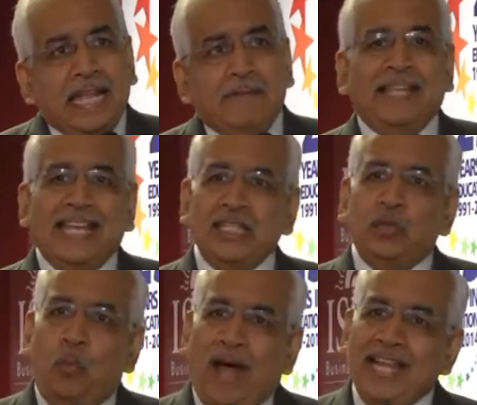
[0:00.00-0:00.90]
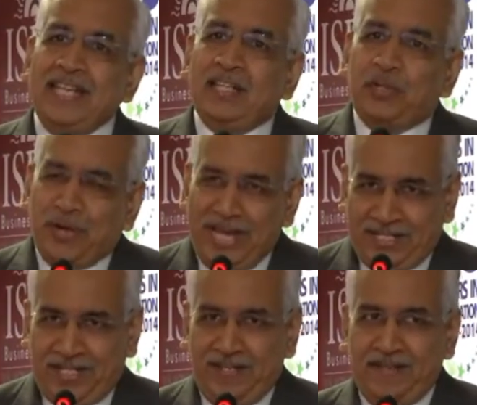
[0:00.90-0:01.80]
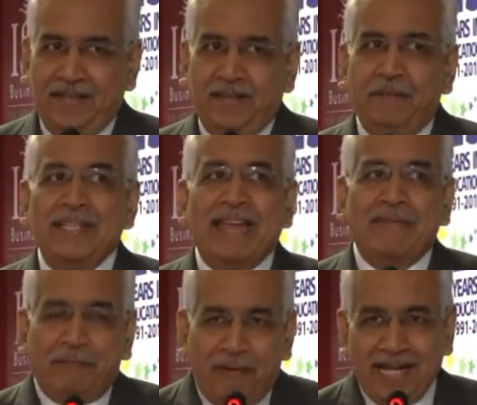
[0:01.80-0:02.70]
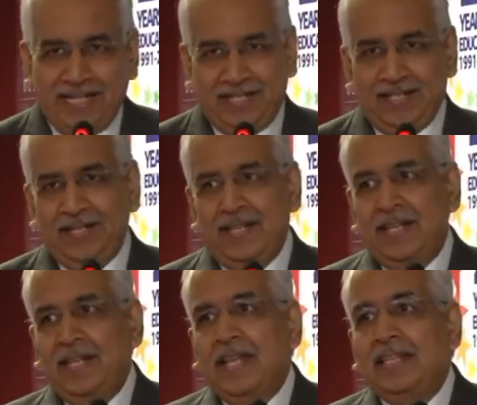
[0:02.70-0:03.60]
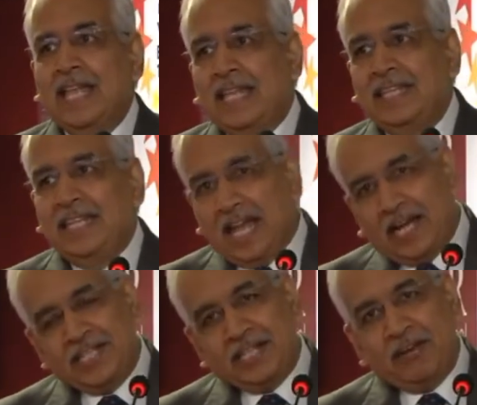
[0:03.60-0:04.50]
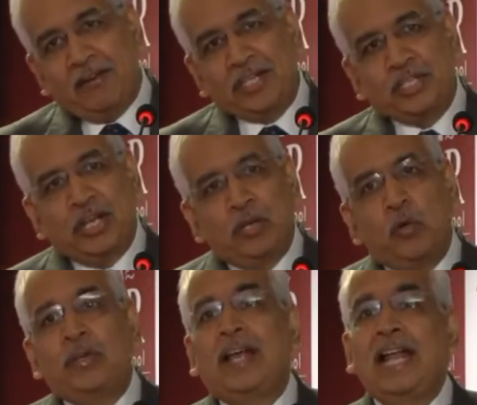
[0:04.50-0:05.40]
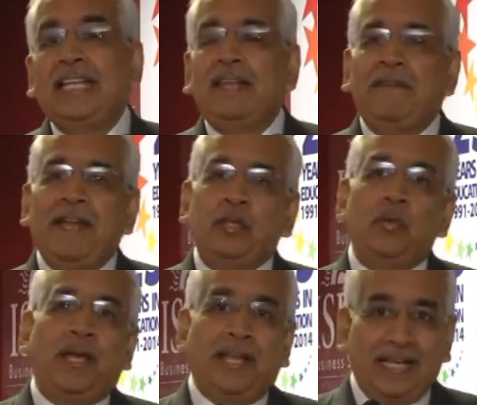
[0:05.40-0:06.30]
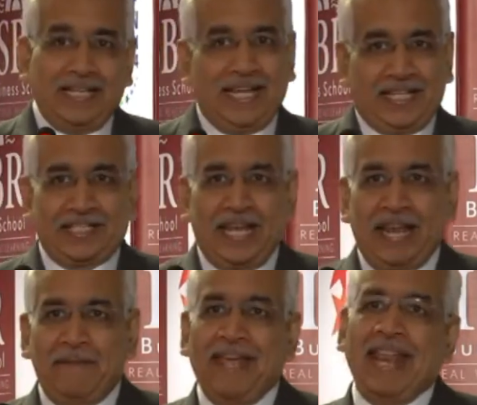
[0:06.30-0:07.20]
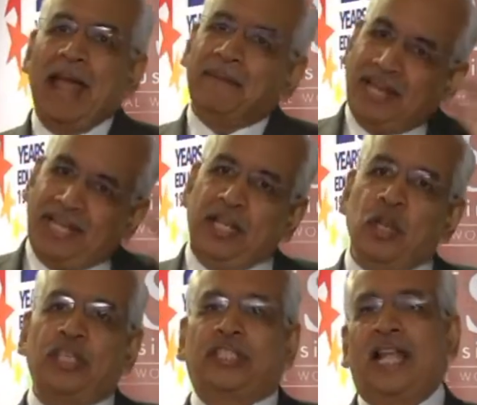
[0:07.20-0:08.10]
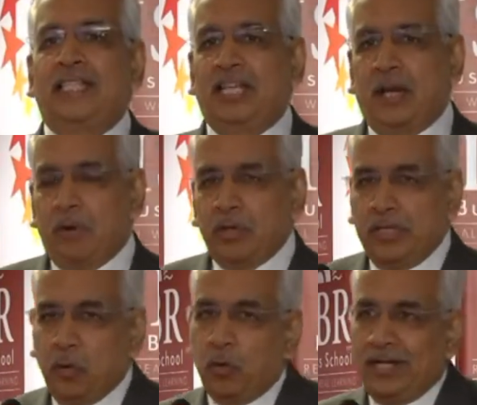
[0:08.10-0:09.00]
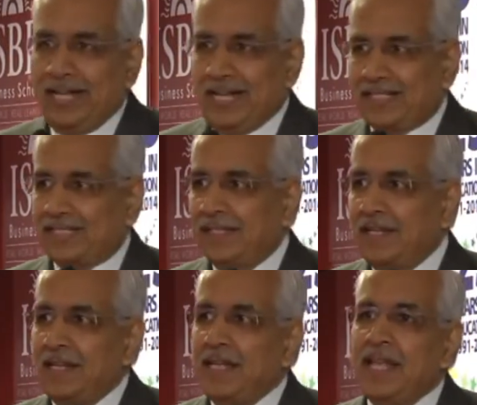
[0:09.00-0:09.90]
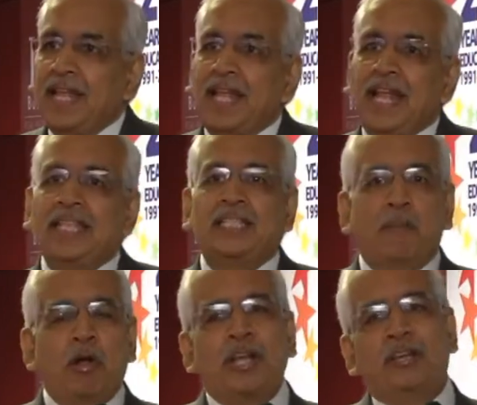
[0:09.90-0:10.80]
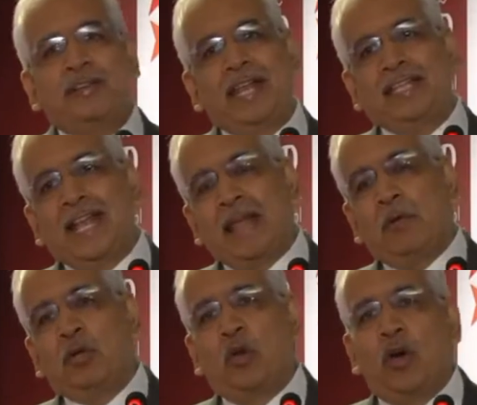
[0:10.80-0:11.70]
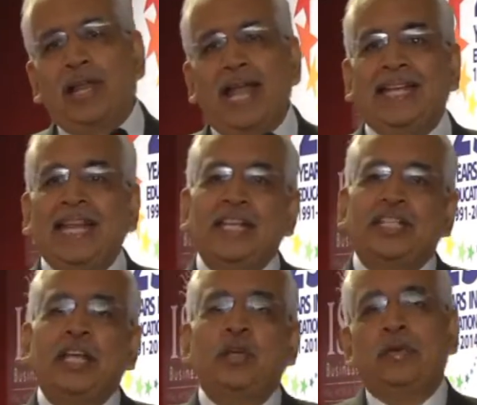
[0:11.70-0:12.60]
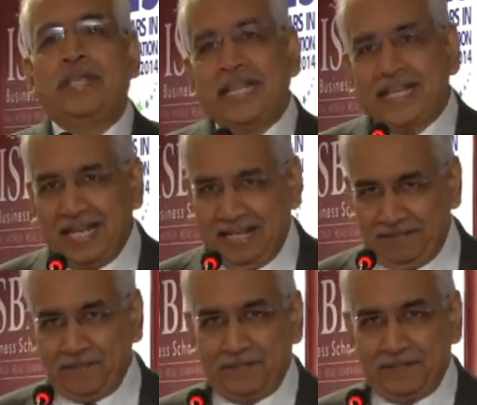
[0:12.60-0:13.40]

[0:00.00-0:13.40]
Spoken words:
If there is one trait which I find that the younger generation could cultivate to a greater extent, and where I'm really nostalgic about the old days, it's about a trait that I would call attention to detail.